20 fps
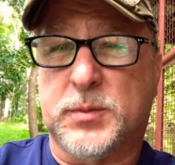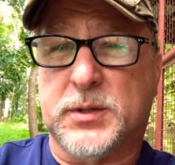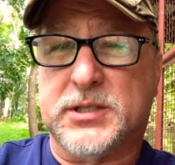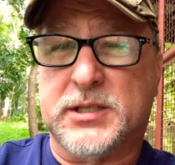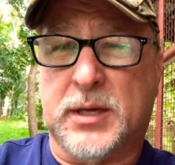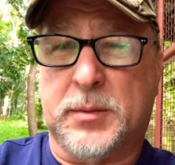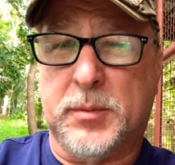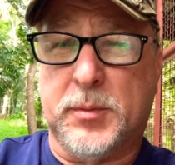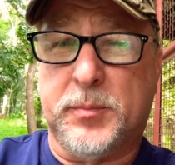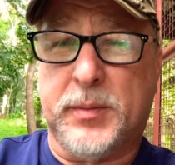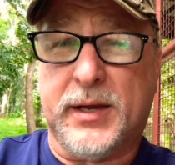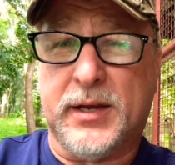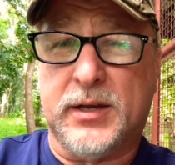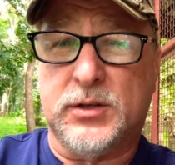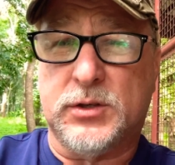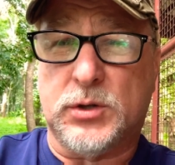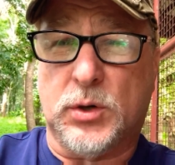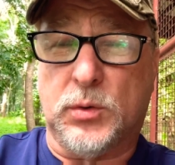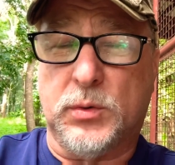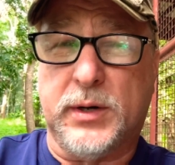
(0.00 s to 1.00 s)
but some are
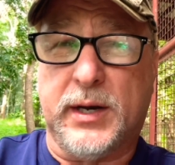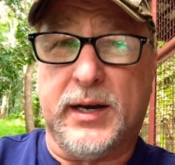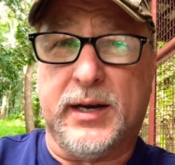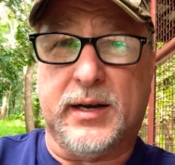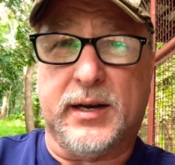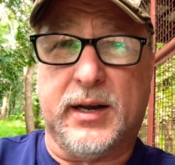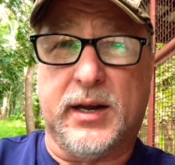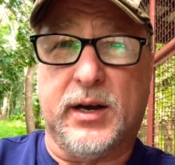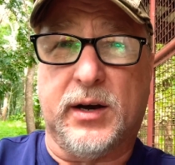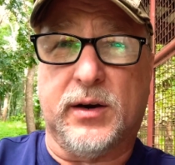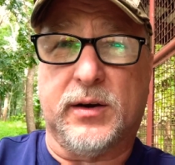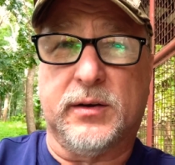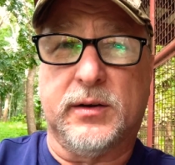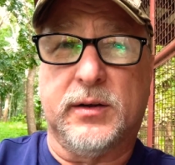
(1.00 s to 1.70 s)
being donated here,